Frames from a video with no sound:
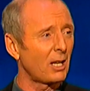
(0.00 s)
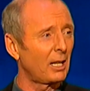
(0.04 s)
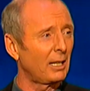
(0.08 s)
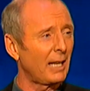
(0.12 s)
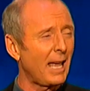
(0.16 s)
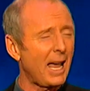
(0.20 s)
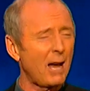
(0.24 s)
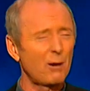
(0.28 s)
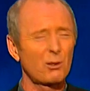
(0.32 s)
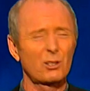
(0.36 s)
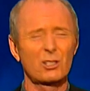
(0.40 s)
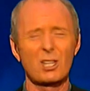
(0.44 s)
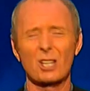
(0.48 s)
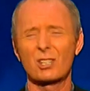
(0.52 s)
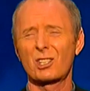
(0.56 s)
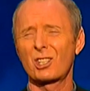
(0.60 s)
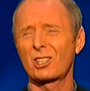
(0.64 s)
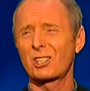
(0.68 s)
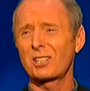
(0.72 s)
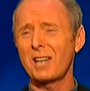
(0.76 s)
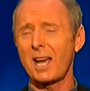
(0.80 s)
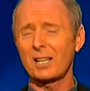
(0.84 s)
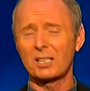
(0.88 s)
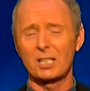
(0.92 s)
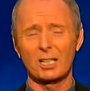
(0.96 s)
in the lounge, the
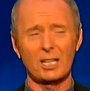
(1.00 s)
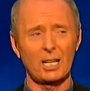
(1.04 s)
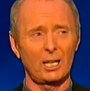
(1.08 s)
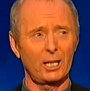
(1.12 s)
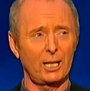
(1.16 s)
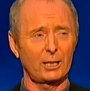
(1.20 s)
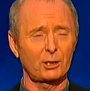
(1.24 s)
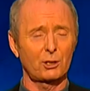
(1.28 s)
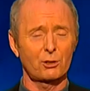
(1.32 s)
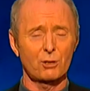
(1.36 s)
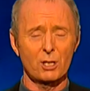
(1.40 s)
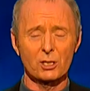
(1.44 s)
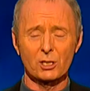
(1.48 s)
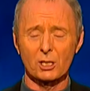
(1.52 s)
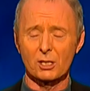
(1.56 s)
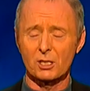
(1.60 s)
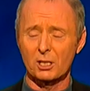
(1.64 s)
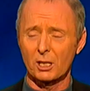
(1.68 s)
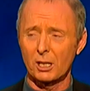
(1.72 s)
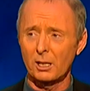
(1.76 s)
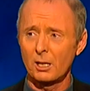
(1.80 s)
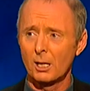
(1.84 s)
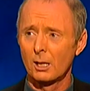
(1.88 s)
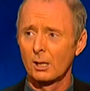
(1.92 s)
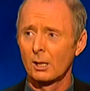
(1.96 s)
static
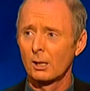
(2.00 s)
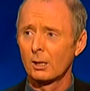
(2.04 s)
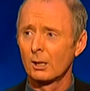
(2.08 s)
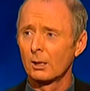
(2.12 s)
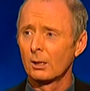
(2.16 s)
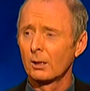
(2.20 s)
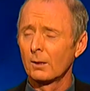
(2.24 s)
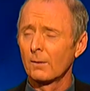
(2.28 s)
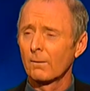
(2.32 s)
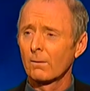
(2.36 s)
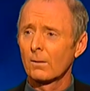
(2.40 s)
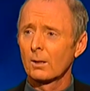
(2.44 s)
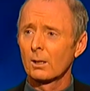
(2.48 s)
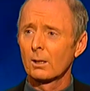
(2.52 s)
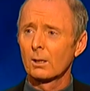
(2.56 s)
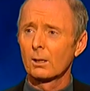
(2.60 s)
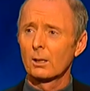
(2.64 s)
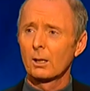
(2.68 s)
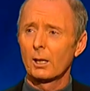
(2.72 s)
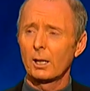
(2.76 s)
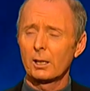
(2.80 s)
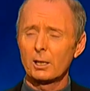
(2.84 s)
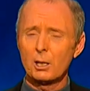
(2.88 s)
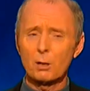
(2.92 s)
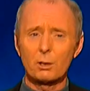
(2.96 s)
electricity.
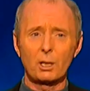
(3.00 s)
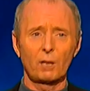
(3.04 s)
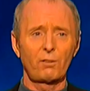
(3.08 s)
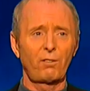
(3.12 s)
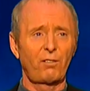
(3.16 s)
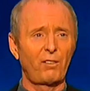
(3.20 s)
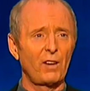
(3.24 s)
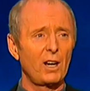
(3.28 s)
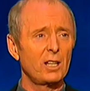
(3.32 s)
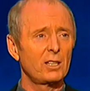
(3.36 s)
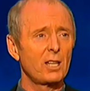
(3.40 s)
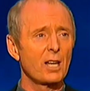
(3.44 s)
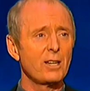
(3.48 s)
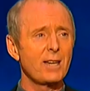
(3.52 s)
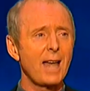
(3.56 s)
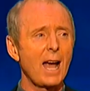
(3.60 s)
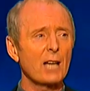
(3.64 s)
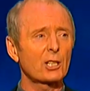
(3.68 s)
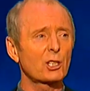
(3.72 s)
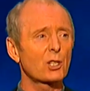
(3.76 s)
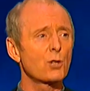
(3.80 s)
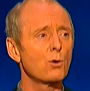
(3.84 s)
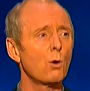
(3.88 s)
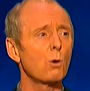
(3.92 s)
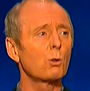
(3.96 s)
you could feed the
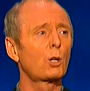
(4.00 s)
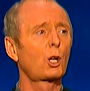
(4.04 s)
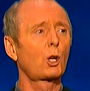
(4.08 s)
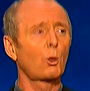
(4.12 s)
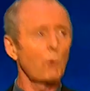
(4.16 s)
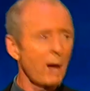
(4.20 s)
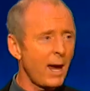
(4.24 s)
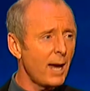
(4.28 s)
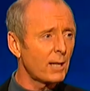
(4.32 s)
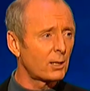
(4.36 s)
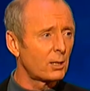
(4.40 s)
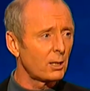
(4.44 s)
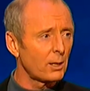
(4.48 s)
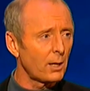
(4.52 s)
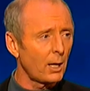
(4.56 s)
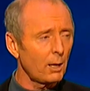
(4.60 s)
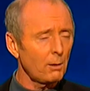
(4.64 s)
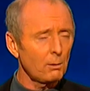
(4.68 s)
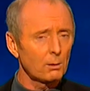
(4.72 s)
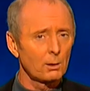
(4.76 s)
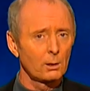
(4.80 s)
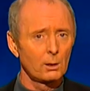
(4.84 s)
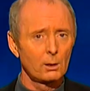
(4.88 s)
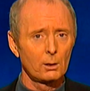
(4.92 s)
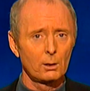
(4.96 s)
national grid, you
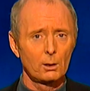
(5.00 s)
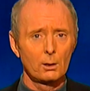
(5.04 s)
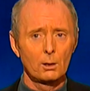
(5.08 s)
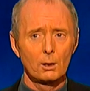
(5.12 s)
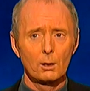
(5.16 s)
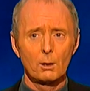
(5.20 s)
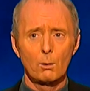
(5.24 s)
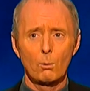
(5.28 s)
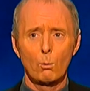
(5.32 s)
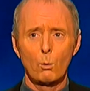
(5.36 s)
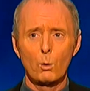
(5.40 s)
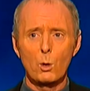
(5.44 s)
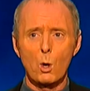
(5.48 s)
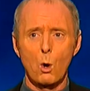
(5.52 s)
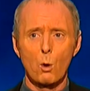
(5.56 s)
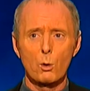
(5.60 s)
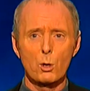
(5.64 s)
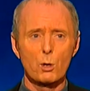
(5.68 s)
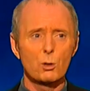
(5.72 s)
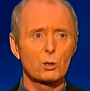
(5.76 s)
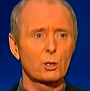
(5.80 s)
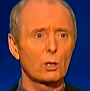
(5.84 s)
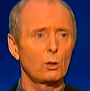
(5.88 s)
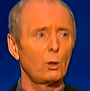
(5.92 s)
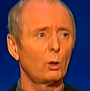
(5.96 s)
know. We all
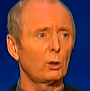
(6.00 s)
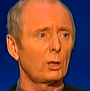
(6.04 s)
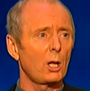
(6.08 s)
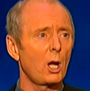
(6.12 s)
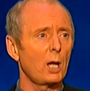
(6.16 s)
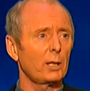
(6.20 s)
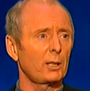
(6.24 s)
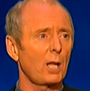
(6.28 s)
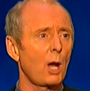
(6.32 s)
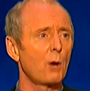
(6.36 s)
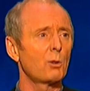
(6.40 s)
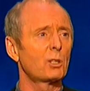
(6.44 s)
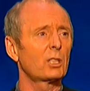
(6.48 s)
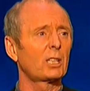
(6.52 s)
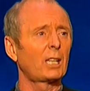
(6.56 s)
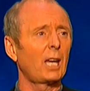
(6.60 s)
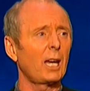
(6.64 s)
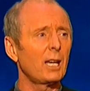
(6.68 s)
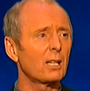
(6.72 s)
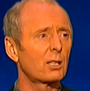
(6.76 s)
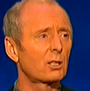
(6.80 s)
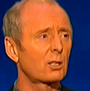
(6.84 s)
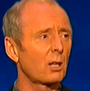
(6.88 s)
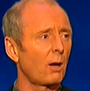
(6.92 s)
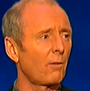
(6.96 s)
used to look like those
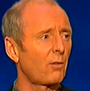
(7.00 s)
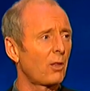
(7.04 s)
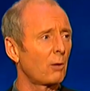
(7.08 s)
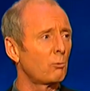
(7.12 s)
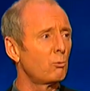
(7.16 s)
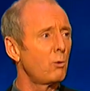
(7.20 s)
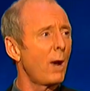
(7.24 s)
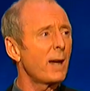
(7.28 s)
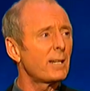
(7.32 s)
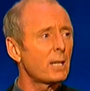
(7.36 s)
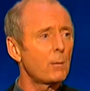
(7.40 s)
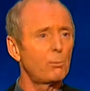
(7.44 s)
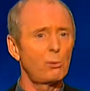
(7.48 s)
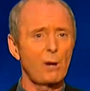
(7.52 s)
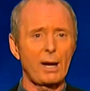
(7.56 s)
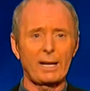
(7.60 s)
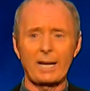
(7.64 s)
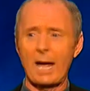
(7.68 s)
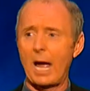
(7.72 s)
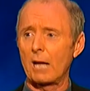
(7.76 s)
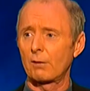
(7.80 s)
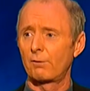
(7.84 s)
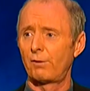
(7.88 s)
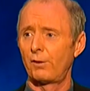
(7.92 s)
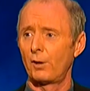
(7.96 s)
kids off the Ready
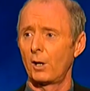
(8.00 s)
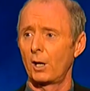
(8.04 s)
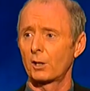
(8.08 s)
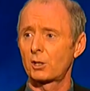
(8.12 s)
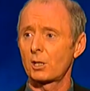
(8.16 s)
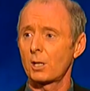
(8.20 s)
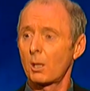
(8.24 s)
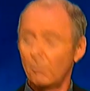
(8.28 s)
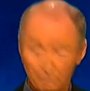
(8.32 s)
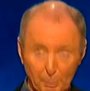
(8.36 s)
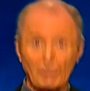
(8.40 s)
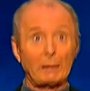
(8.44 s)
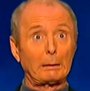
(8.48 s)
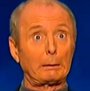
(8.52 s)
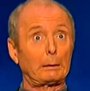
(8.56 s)
Brek advert, you know.